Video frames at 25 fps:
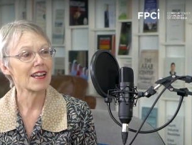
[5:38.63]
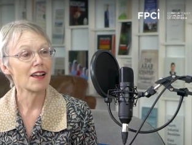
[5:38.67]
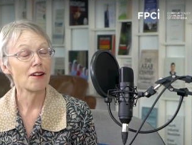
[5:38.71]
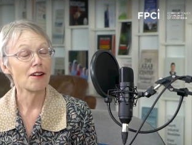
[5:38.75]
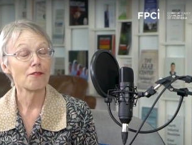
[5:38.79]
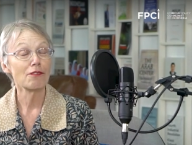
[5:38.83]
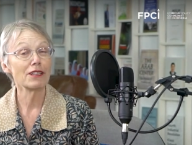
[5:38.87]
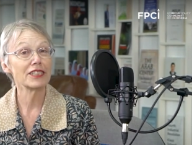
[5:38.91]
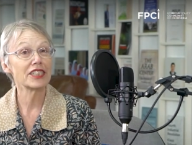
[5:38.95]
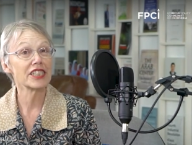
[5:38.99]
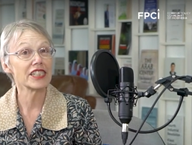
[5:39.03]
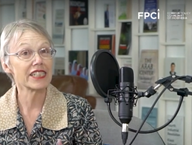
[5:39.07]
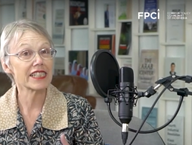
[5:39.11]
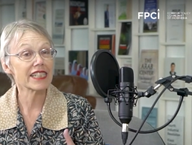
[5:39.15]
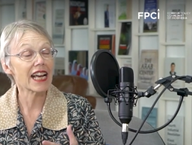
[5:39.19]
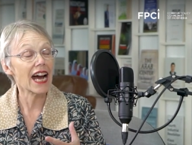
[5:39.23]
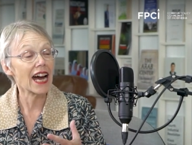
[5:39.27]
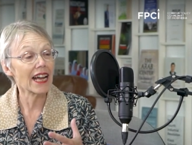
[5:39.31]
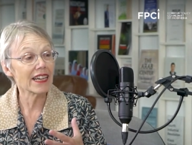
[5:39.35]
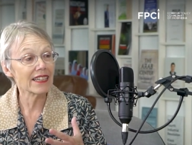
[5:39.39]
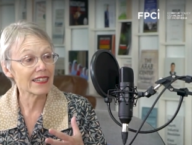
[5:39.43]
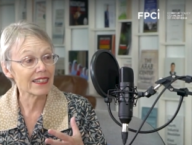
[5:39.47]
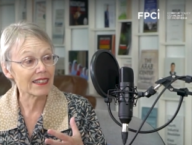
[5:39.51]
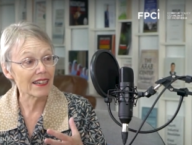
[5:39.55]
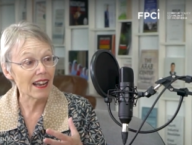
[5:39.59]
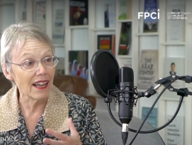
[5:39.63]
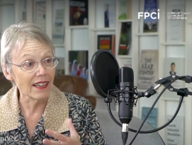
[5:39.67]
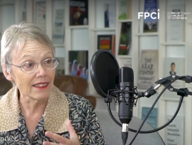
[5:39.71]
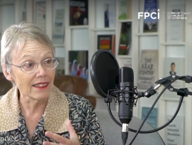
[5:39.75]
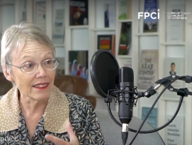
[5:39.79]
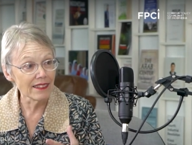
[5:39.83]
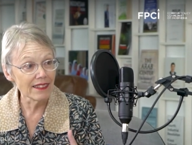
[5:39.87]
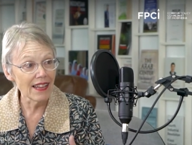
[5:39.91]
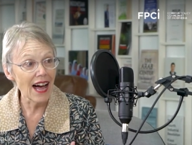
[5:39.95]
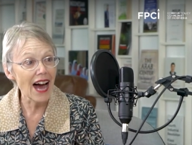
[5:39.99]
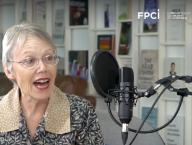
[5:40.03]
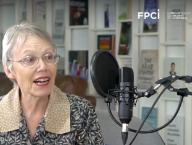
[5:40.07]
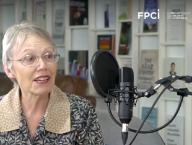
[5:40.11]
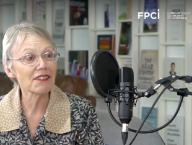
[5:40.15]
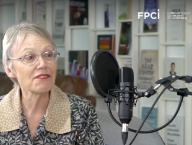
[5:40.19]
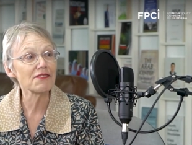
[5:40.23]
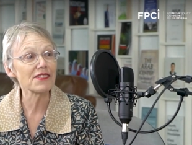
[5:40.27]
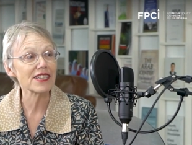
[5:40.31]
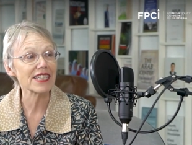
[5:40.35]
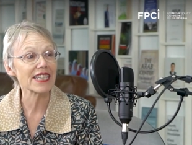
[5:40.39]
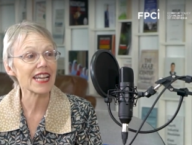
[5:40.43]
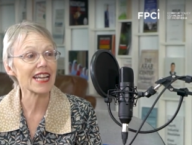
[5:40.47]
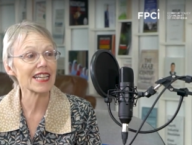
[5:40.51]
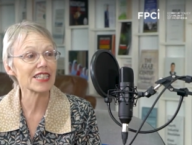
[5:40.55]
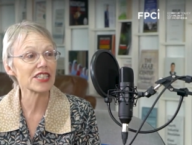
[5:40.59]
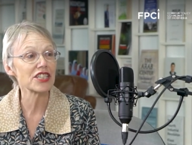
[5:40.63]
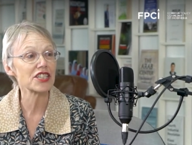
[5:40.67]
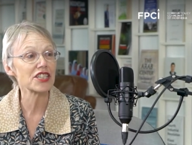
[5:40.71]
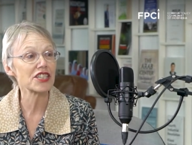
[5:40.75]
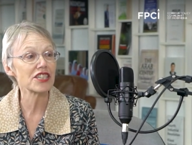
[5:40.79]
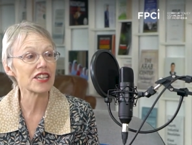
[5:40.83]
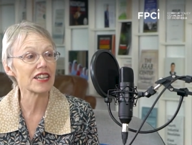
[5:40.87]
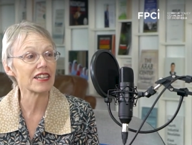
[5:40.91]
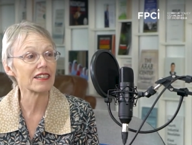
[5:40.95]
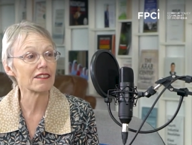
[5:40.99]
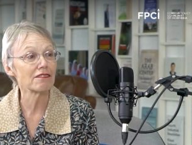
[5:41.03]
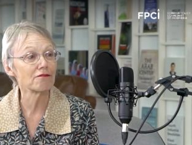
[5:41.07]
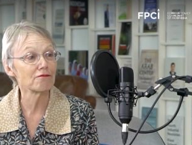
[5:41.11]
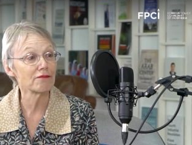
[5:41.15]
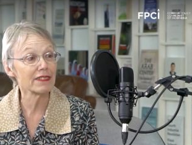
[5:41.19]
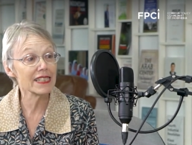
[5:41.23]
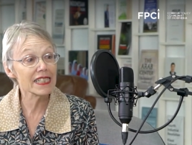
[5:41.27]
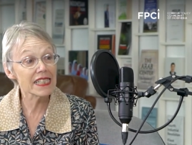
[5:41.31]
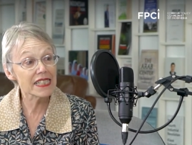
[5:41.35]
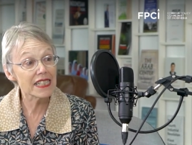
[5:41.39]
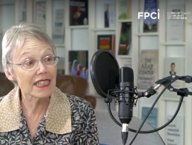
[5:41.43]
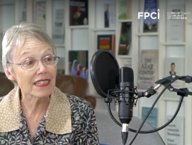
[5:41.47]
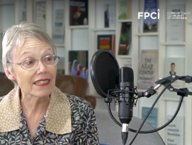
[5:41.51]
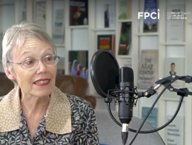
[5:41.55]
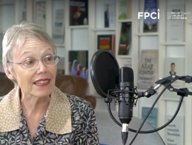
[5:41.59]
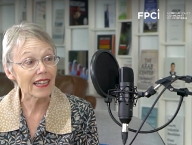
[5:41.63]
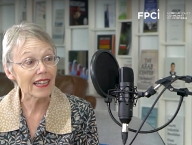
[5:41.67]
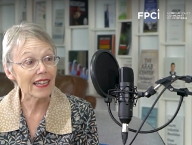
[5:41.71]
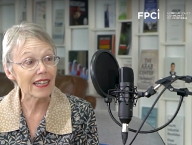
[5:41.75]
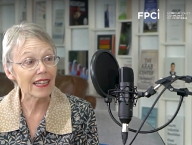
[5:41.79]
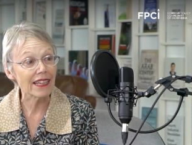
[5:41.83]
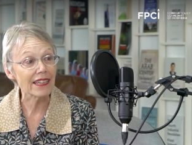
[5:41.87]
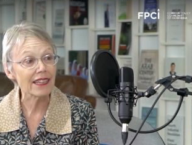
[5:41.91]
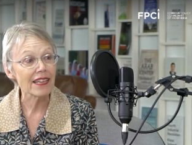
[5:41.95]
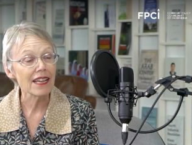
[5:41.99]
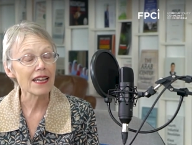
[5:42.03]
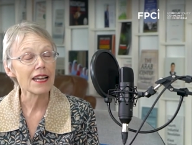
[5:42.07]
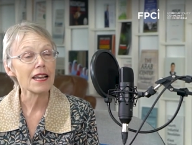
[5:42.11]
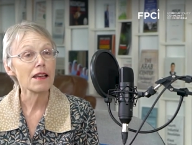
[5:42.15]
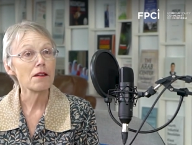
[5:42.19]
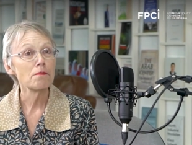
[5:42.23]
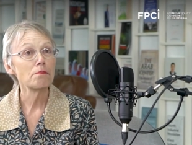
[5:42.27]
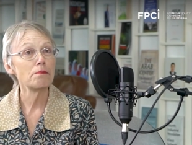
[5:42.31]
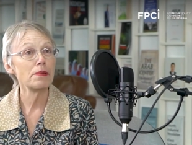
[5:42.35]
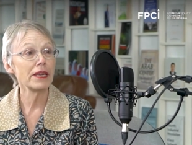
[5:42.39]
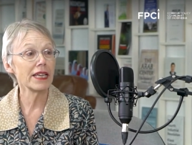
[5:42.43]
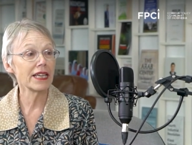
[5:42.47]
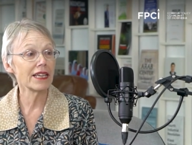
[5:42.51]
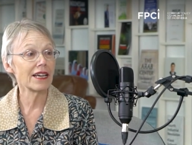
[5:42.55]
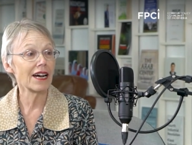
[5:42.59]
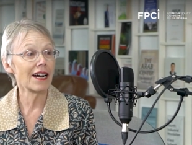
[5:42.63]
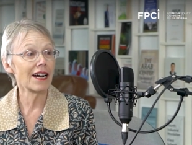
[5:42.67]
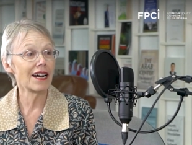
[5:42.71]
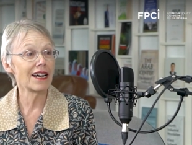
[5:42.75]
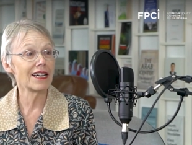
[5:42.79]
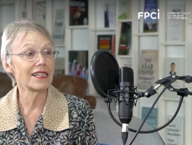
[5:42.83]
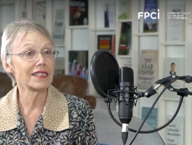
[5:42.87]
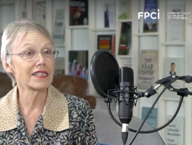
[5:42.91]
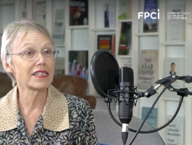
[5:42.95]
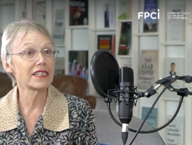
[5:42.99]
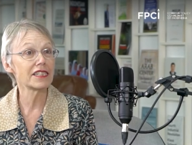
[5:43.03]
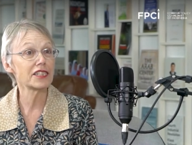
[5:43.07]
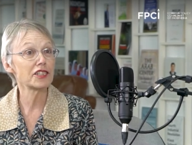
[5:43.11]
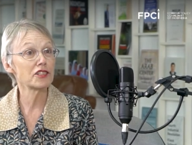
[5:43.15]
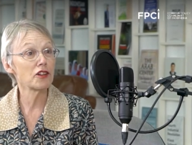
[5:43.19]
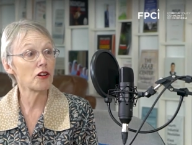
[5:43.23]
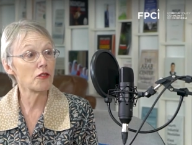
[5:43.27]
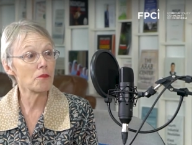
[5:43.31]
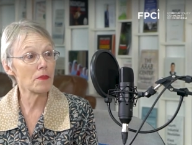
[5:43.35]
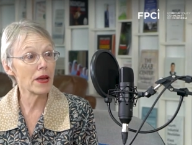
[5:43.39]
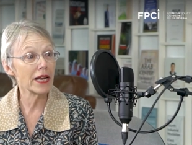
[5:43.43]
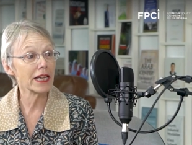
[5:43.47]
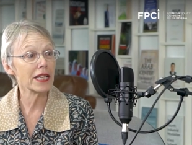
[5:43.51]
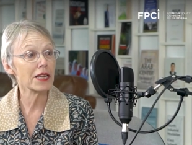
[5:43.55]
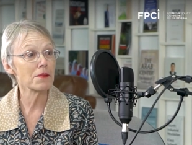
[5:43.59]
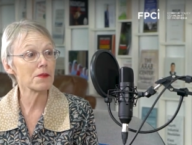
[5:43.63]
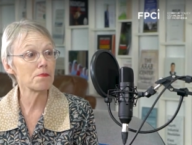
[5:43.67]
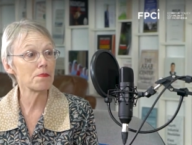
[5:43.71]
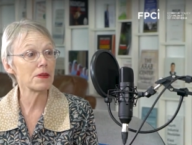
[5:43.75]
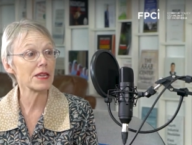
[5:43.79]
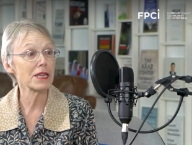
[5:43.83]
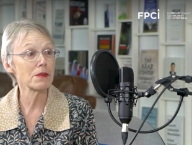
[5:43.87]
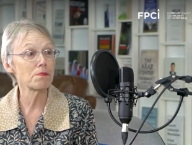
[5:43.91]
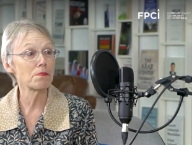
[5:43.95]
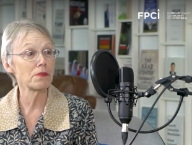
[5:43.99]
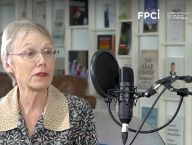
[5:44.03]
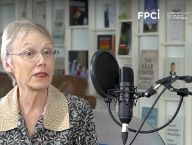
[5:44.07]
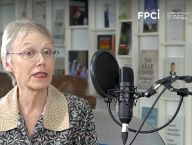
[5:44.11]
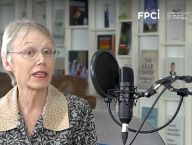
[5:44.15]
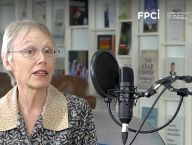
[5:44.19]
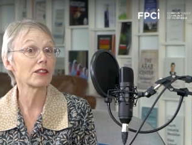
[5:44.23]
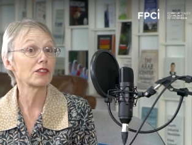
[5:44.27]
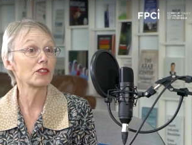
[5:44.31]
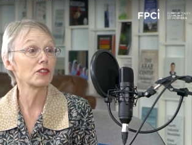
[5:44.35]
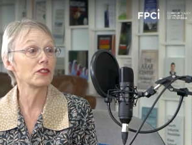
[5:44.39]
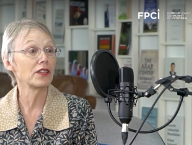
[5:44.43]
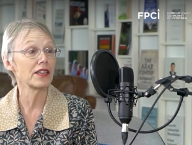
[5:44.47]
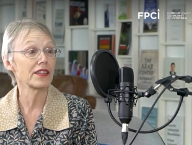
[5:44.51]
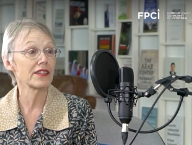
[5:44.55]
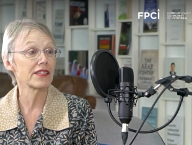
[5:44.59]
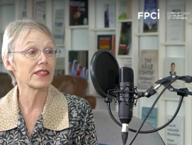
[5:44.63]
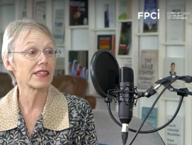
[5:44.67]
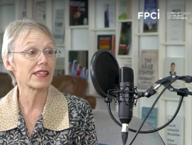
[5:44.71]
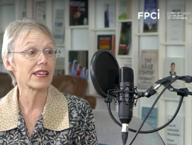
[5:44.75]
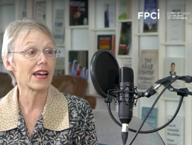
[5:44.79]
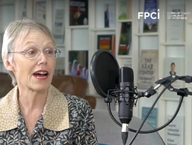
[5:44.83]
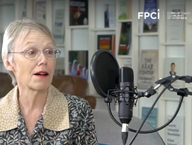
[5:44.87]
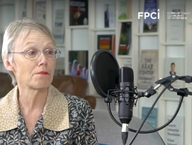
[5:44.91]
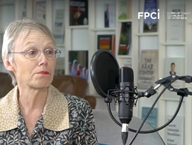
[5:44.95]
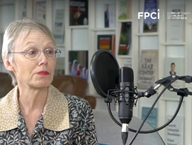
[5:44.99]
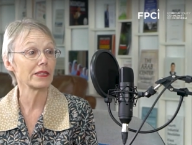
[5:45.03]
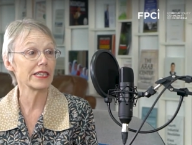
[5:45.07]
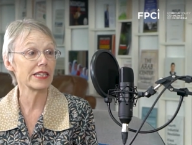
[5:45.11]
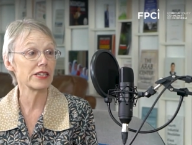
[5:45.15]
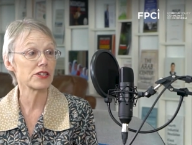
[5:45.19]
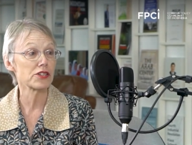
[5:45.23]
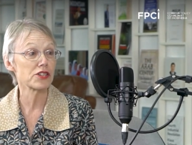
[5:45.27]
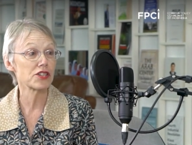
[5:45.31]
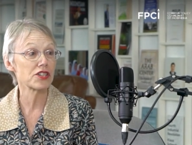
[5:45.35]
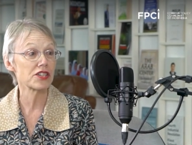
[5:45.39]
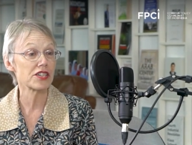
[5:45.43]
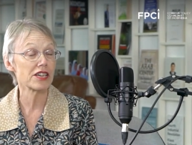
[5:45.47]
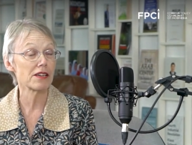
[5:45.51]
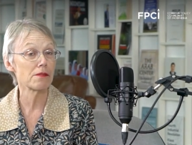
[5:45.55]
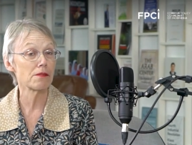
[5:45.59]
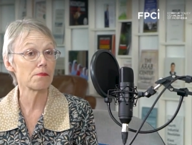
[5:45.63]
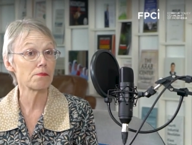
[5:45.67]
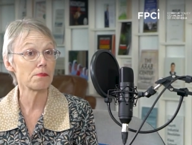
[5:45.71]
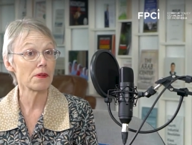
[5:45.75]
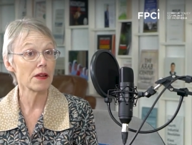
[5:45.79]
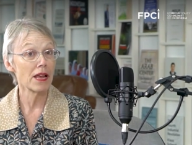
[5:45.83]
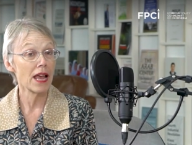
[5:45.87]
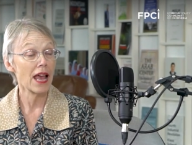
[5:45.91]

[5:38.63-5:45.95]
which has gotten a lot of attention recently because so many people, including the top leadership,